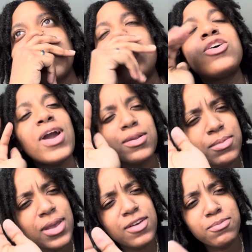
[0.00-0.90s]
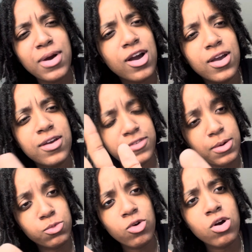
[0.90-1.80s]
correct me if my if
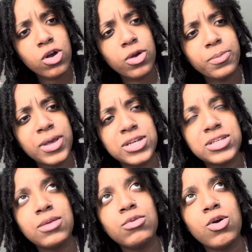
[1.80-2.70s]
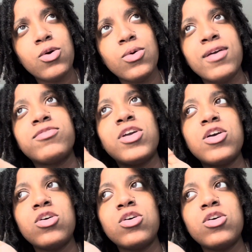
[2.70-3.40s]
i'm wrong because i know if they're